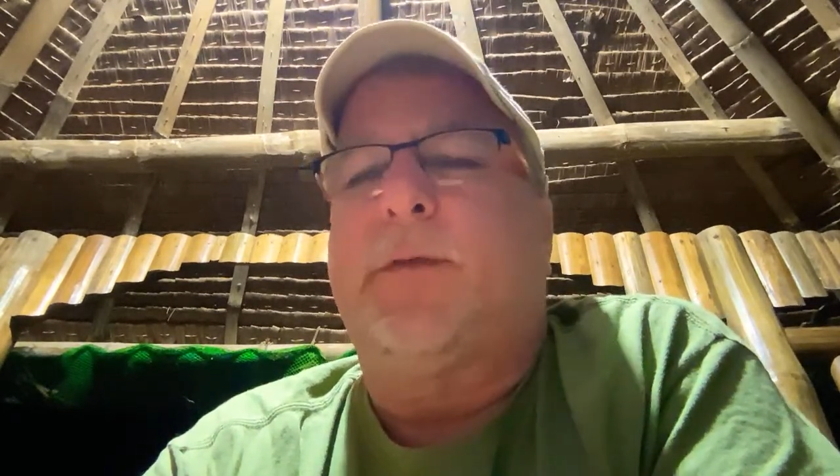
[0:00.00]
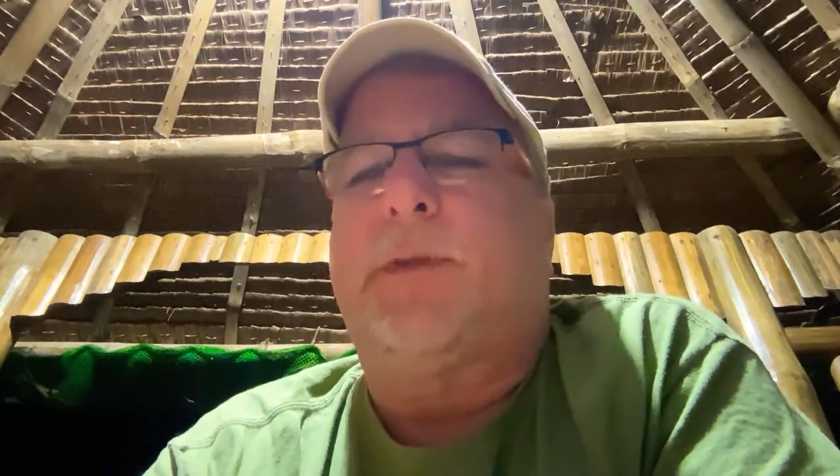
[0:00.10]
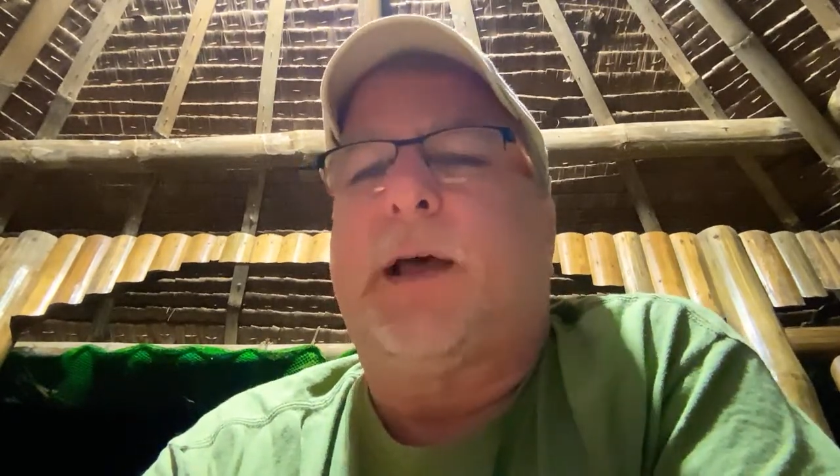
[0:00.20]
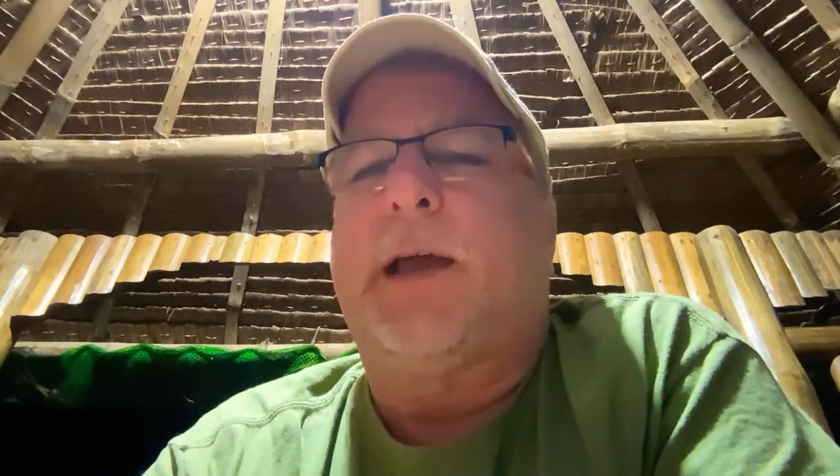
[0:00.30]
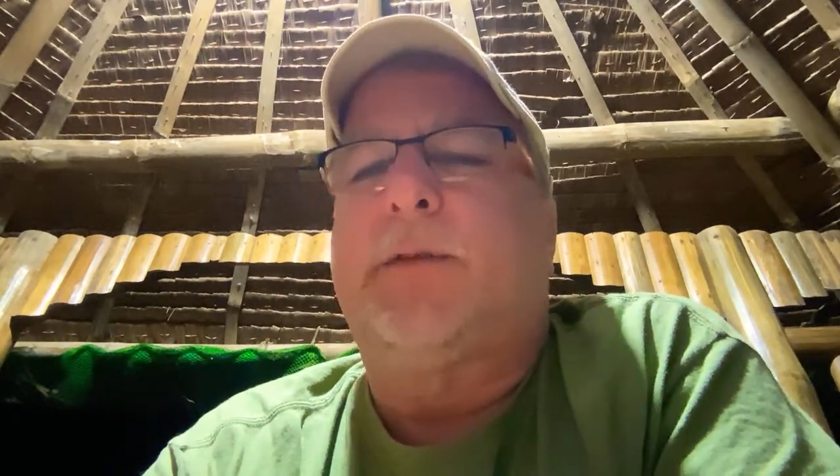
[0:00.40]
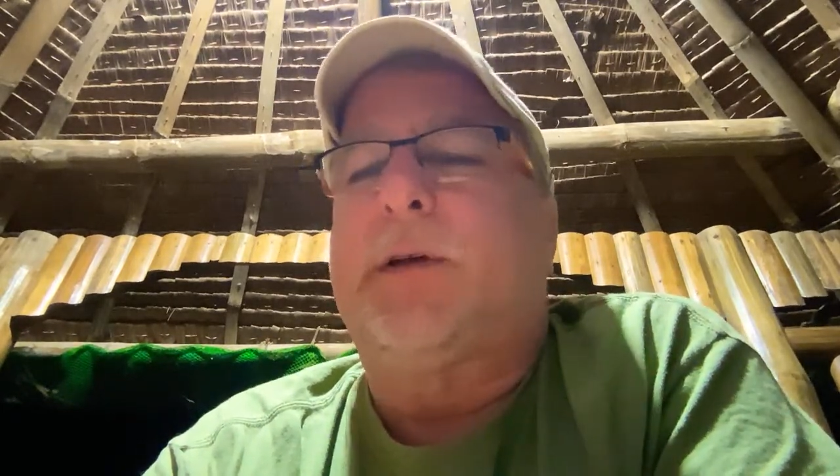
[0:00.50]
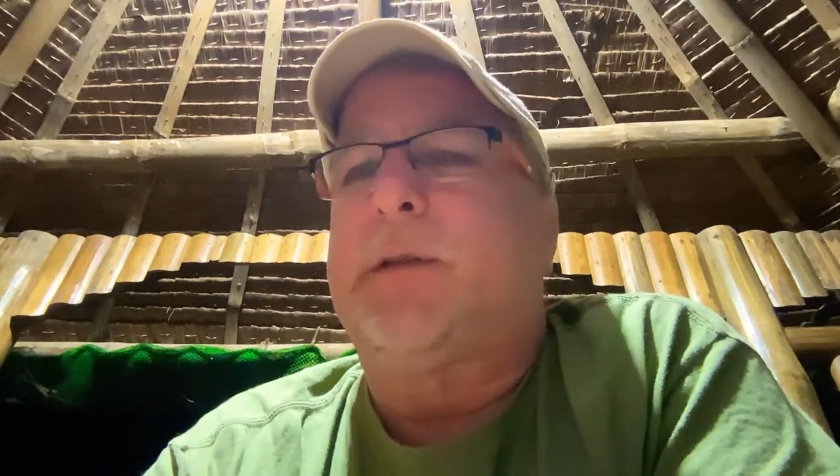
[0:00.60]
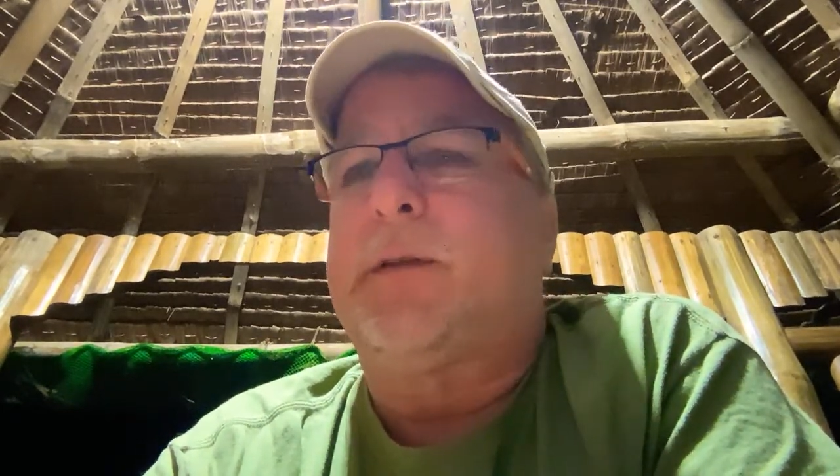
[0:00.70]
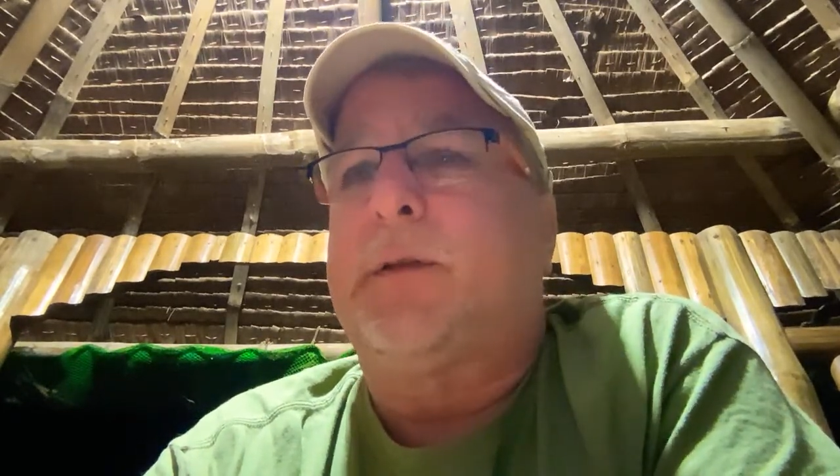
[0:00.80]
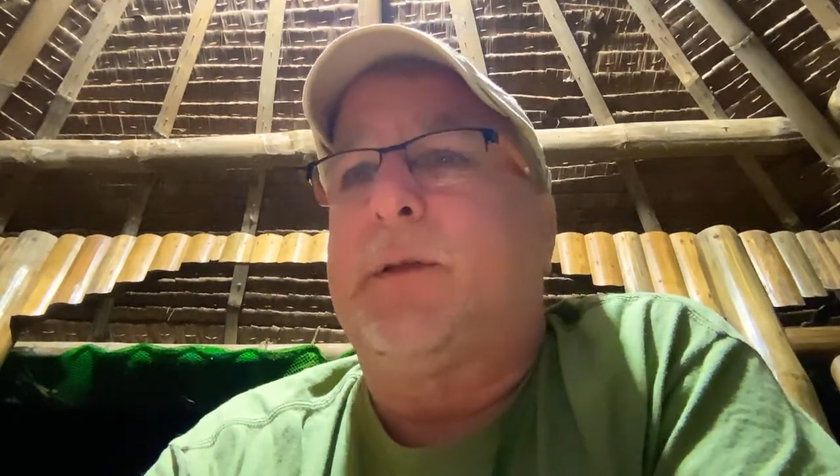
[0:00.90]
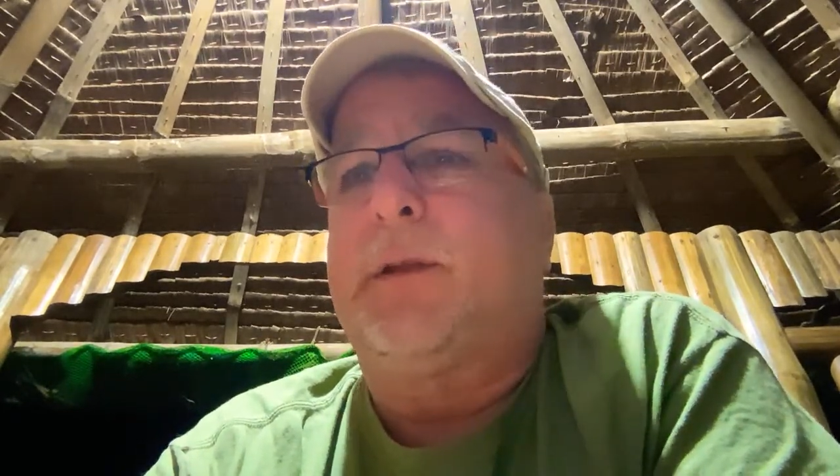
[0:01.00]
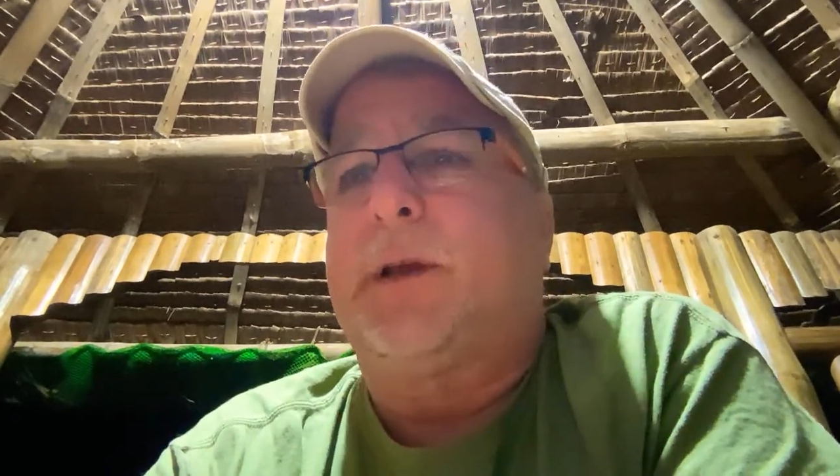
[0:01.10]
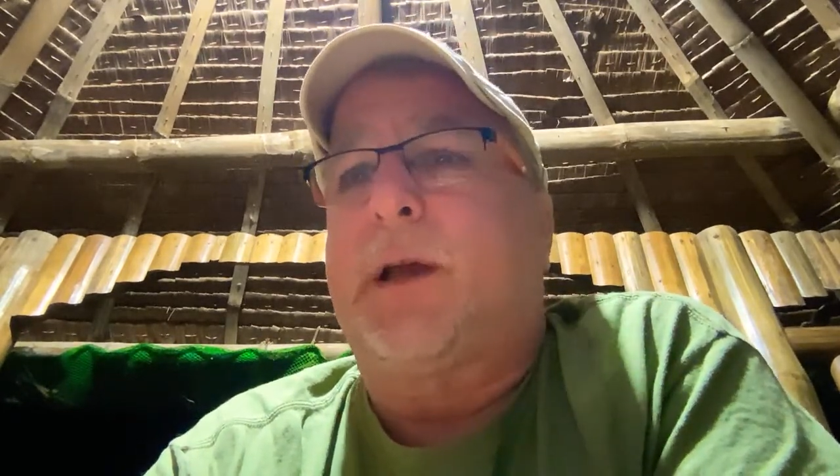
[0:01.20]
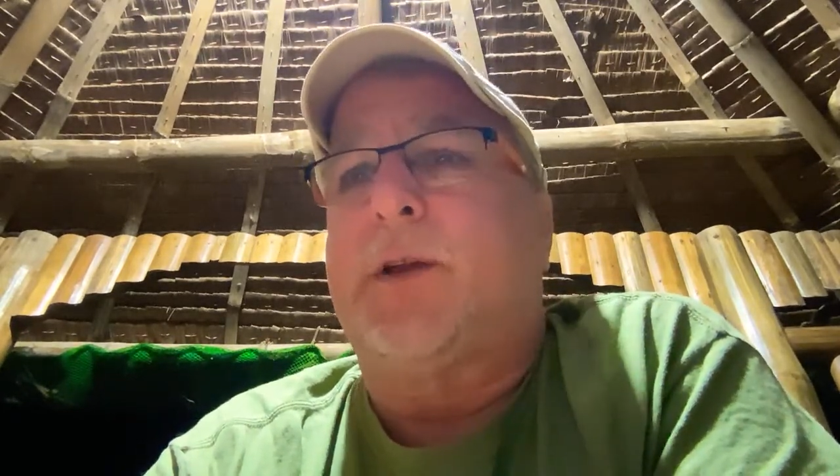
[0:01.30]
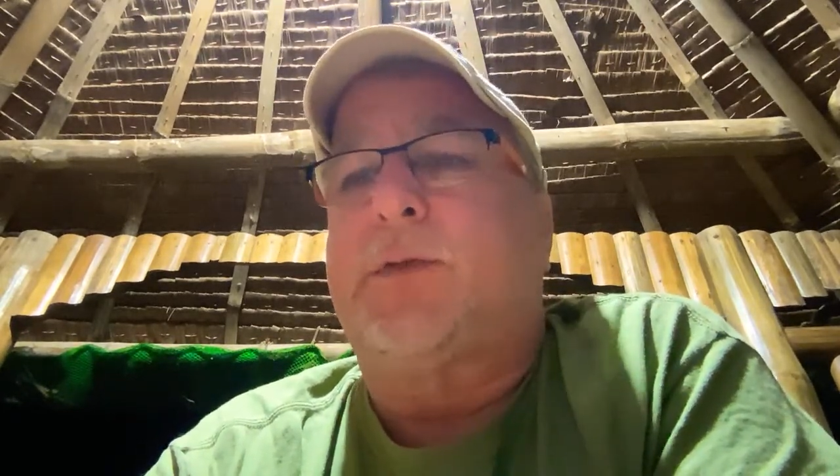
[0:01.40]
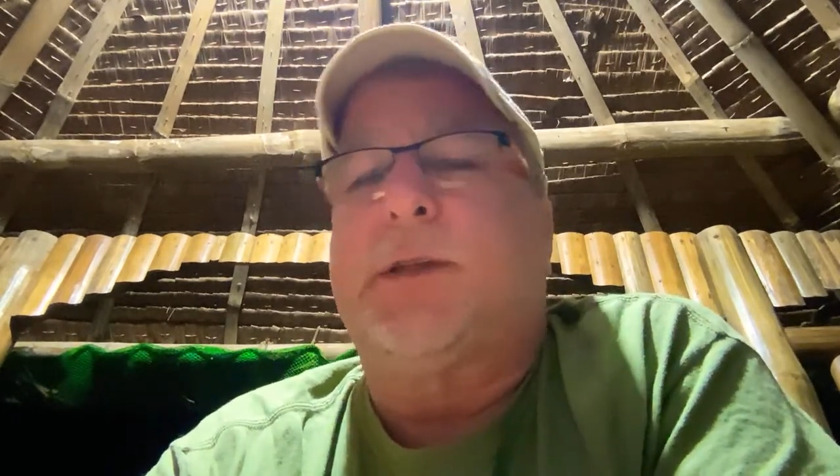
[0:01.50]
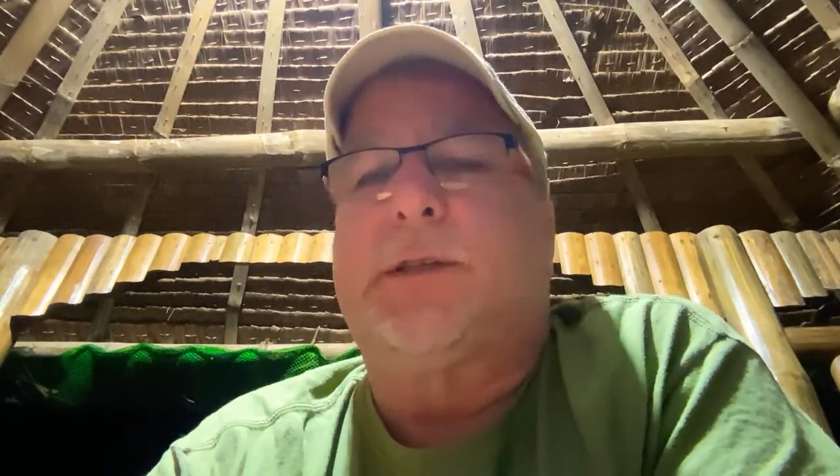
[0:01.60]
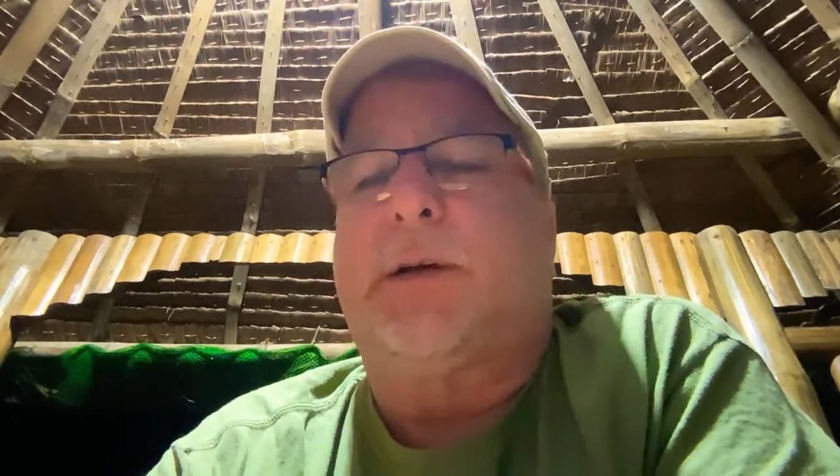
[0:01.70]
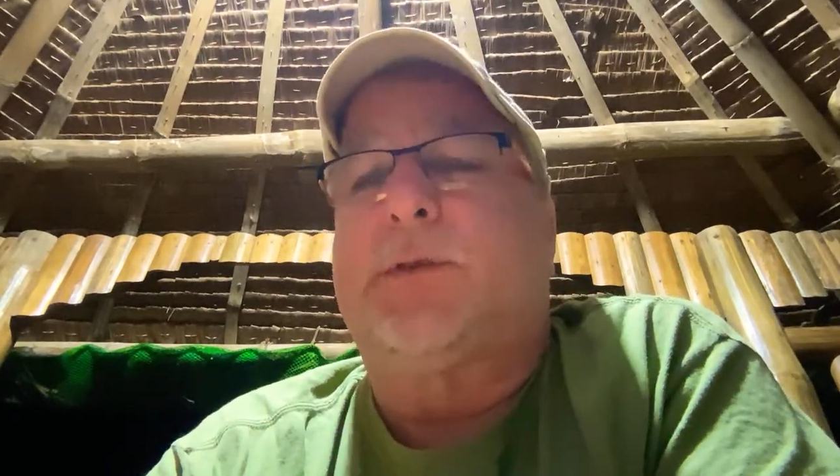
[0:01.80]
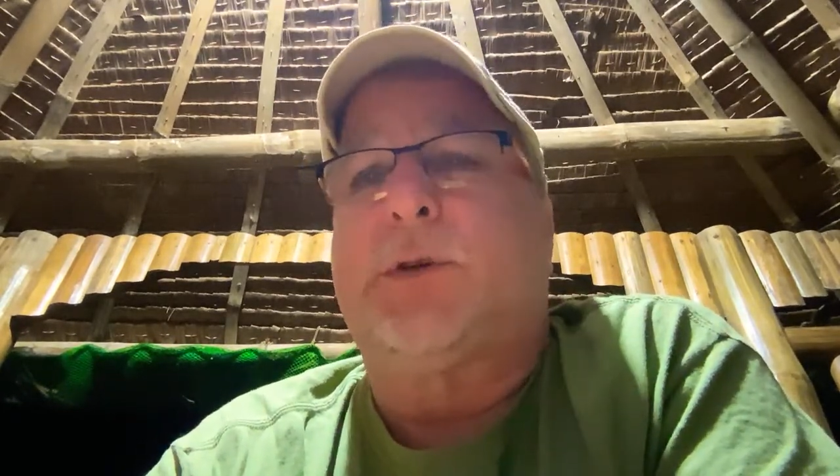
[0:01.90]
you're flying around the country and stuff